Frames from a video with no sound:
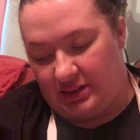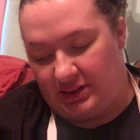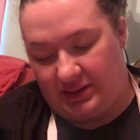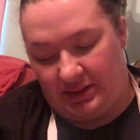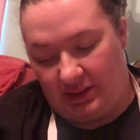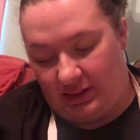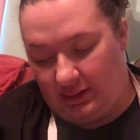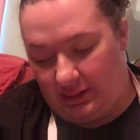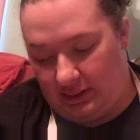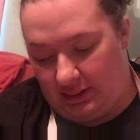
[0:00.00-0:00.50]

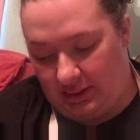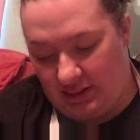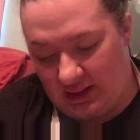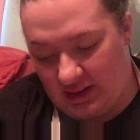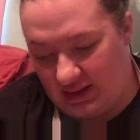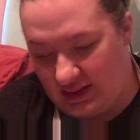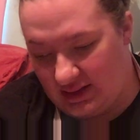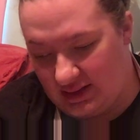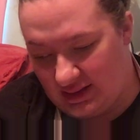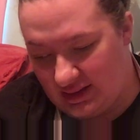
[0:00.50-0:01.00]
Duh. I
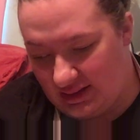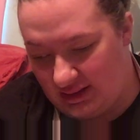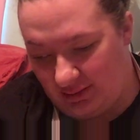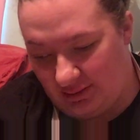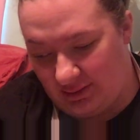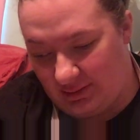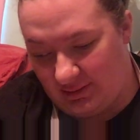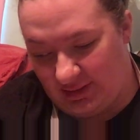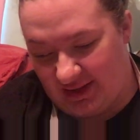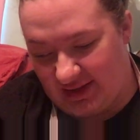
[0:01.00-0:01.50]
don't
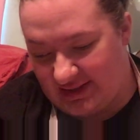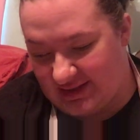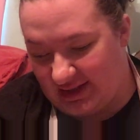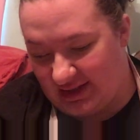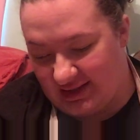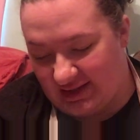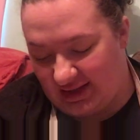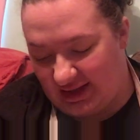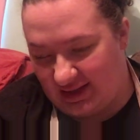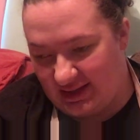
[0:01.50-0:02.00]
know why I said
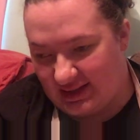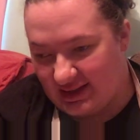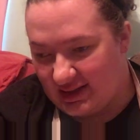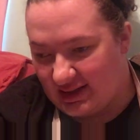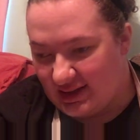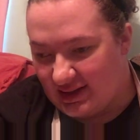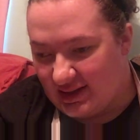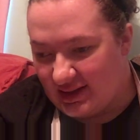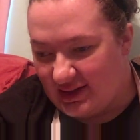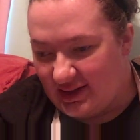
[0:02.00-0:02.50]
that.
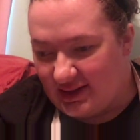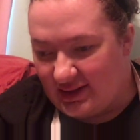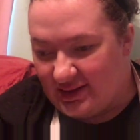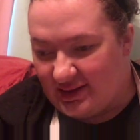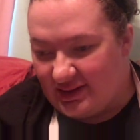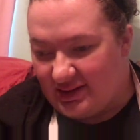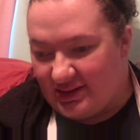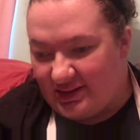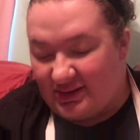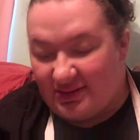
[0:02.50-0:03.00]

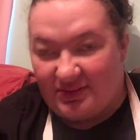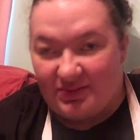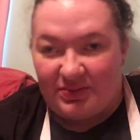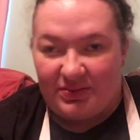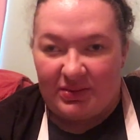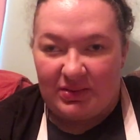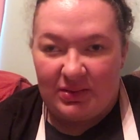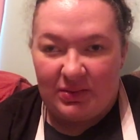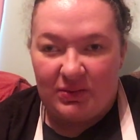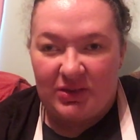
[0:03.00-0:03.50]

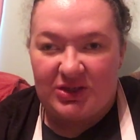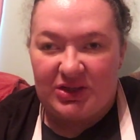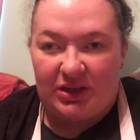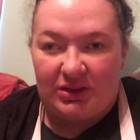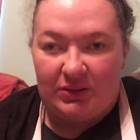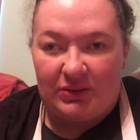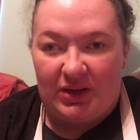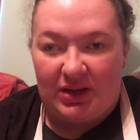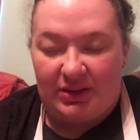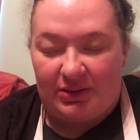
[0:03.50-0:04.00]
I wish I
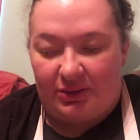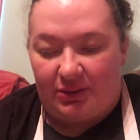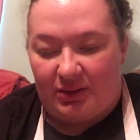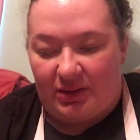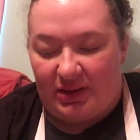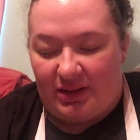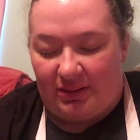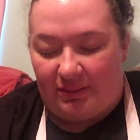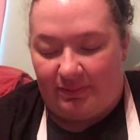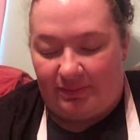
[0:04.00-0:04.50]
knew how
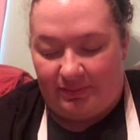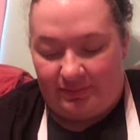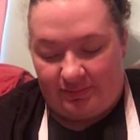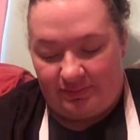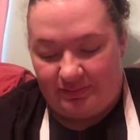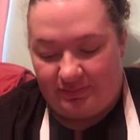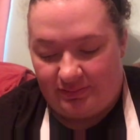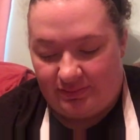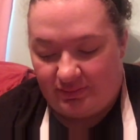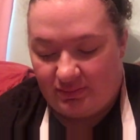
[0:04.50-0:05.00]
to
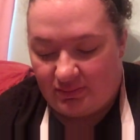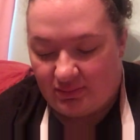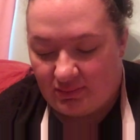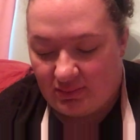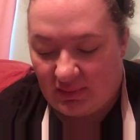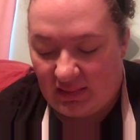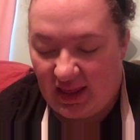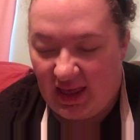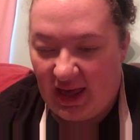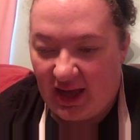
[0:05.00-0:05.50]

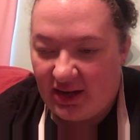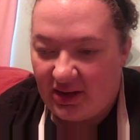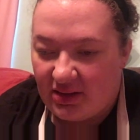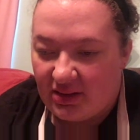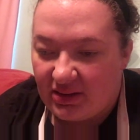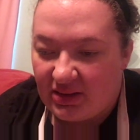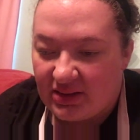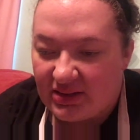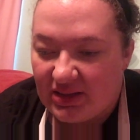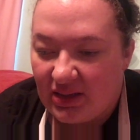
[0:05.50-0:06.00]
edit,
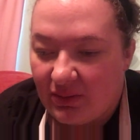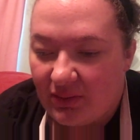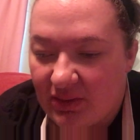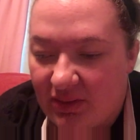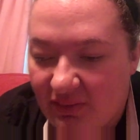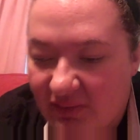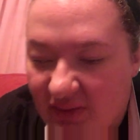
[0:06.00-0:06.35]
because I would have